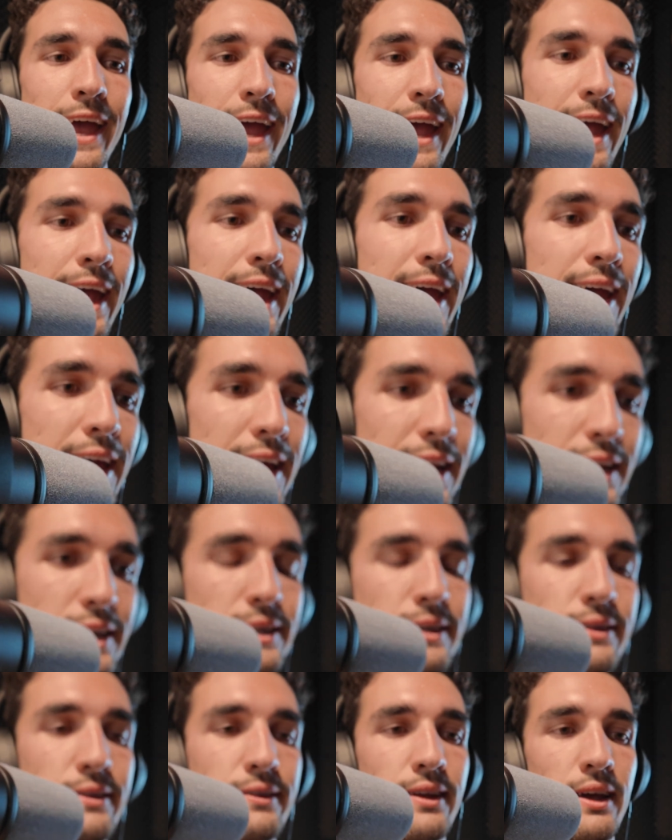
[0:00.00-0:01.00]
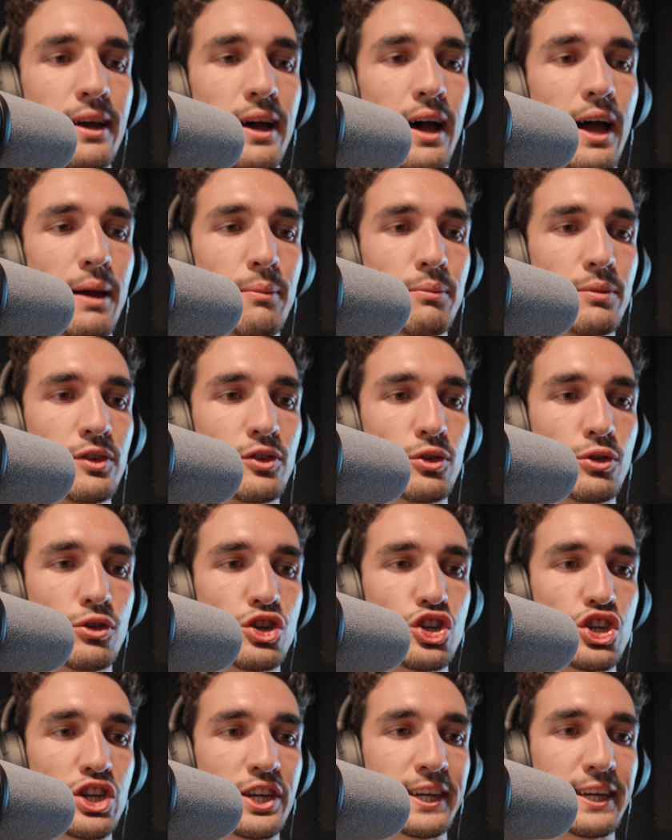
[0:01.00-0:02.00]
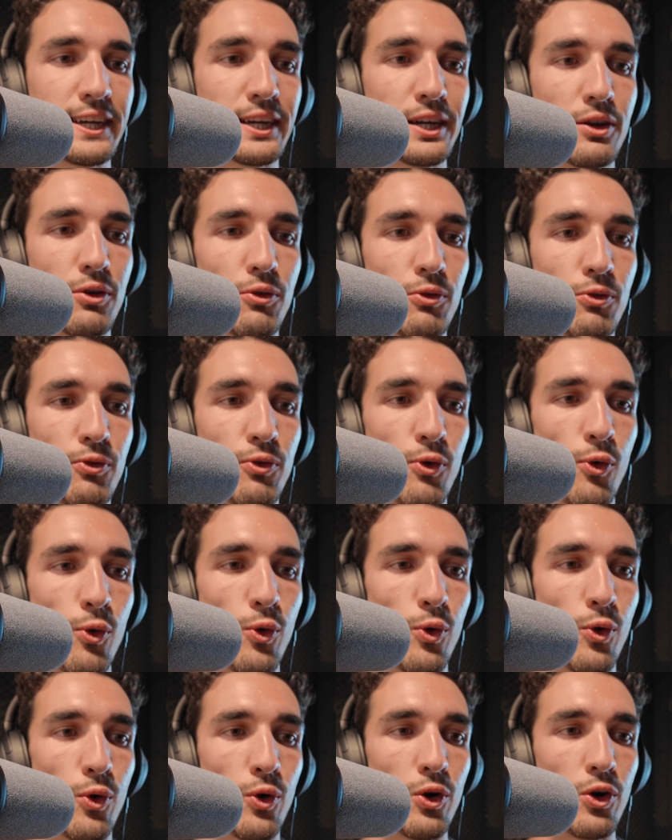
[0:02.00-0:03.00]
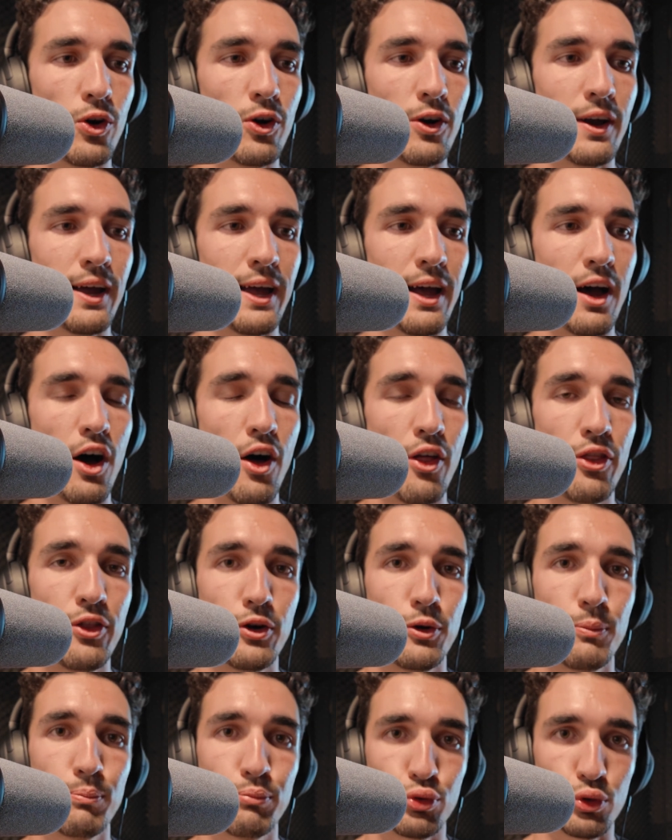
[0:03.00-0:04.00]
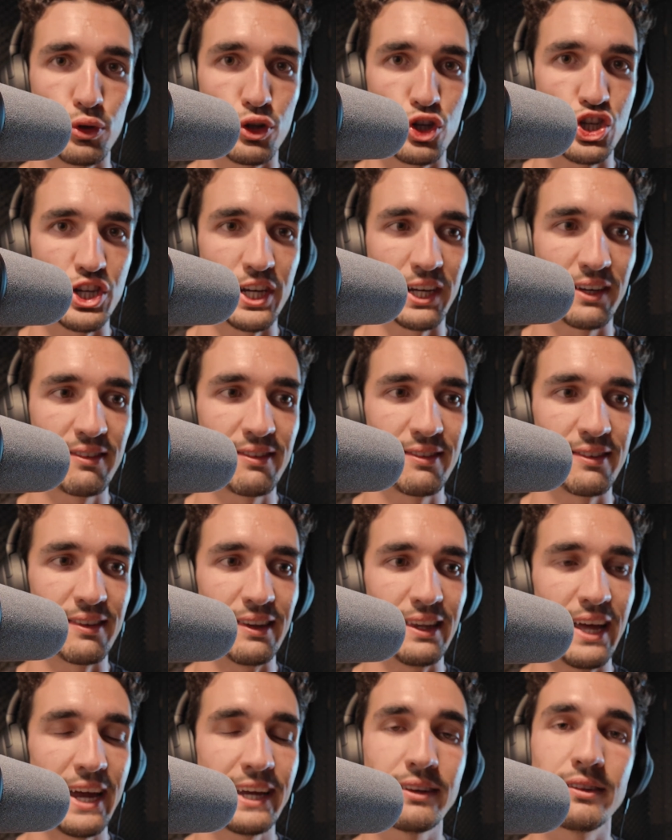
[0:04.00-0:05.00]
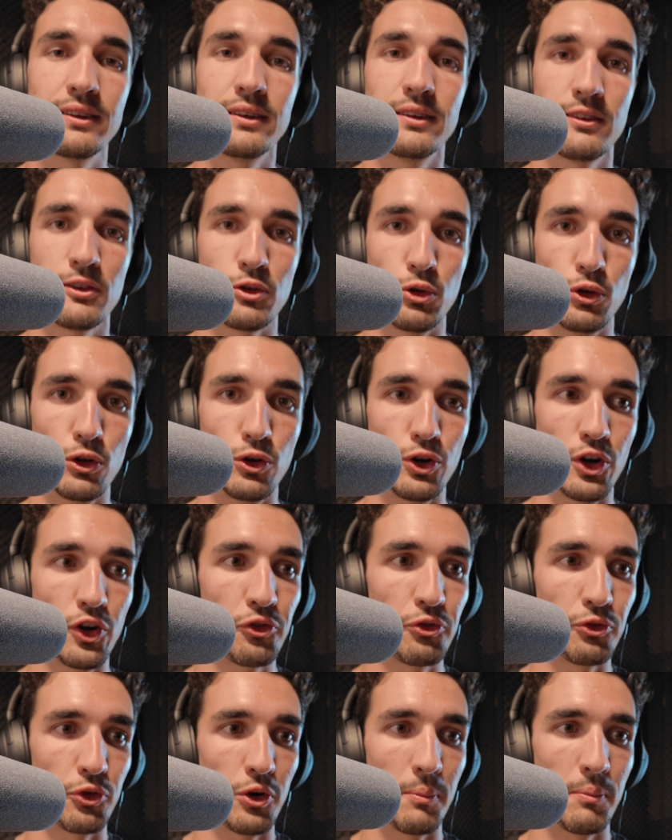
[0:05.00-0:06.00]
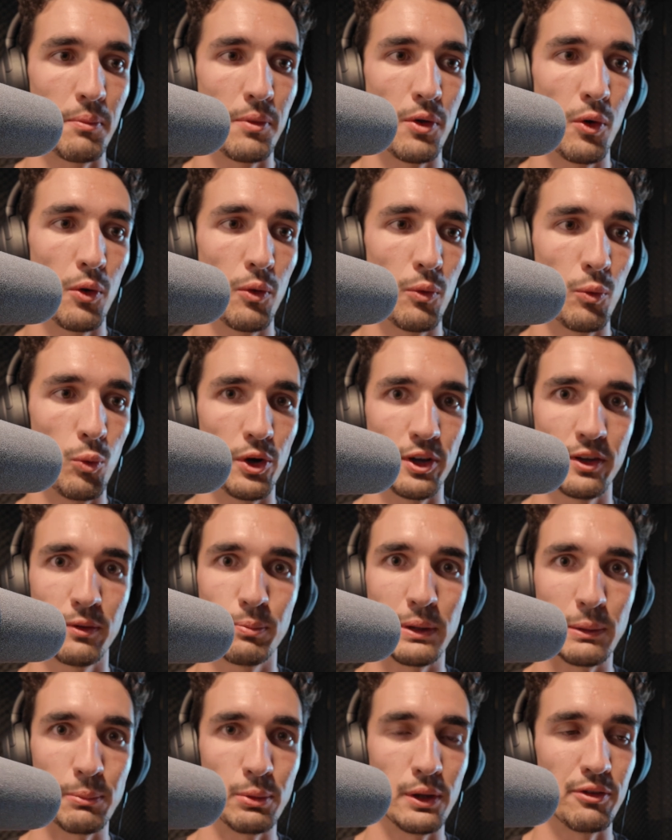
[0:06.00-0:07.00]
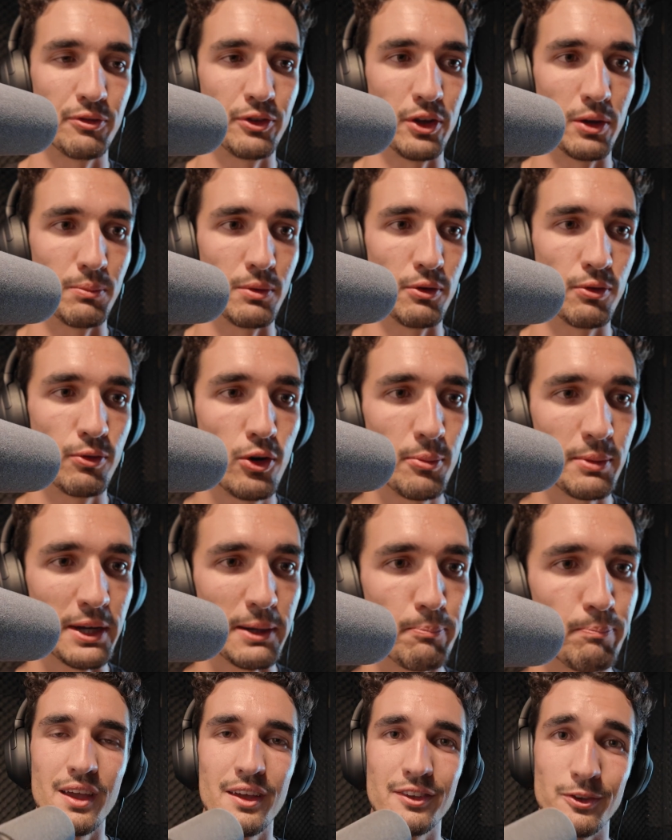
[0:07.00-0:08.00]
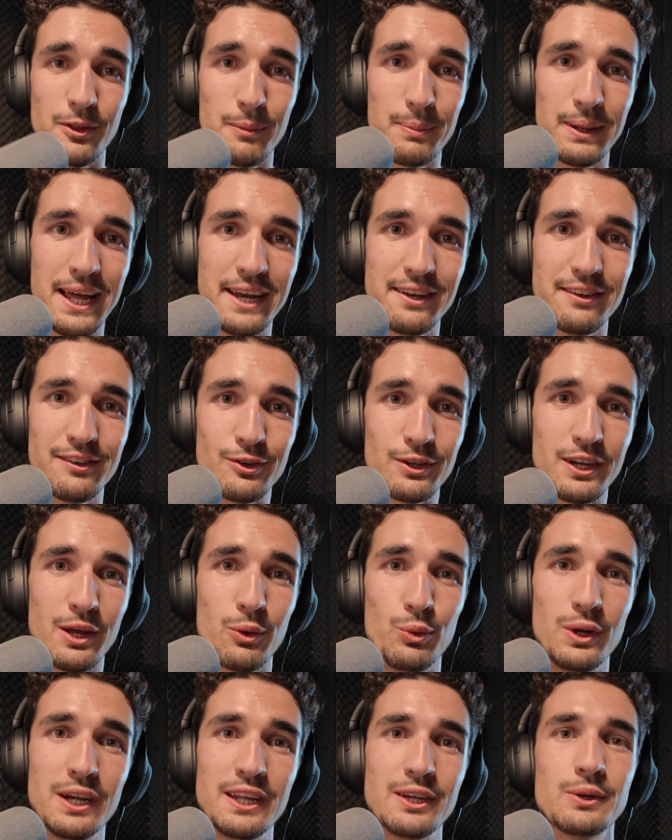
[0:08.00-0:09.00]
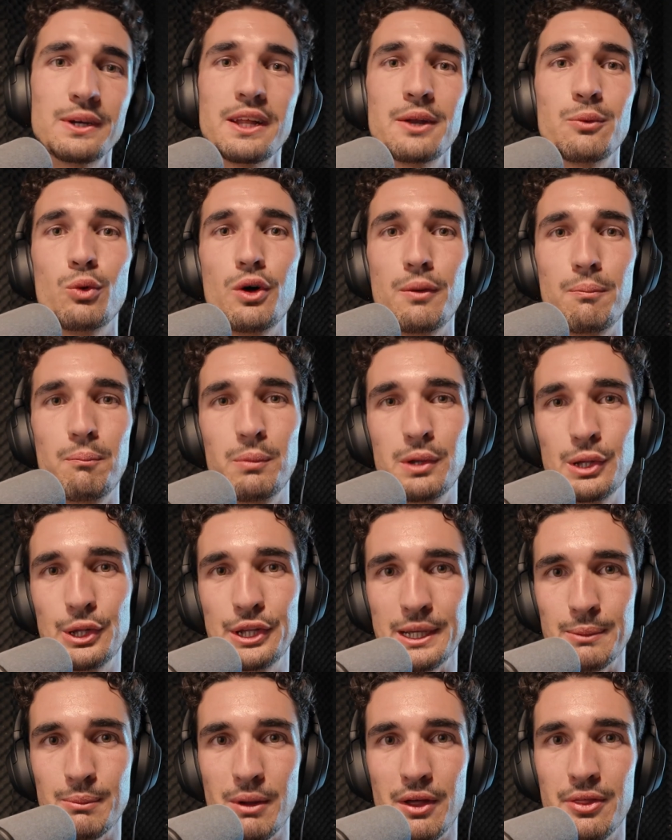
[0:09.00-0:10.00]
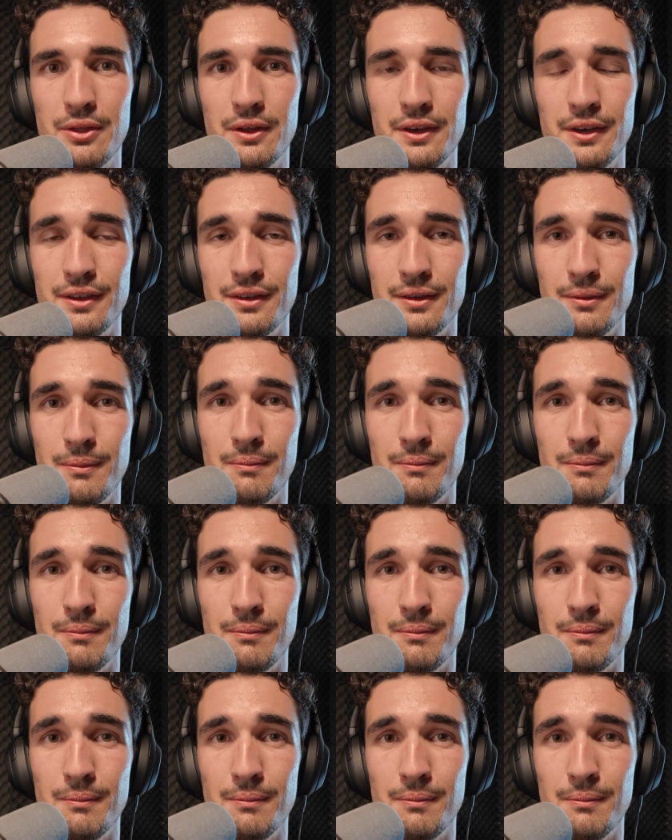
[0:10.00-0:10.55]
And I'm searching for other projects like this to learn from what people have done before me. So the plan is to get really good at one building method.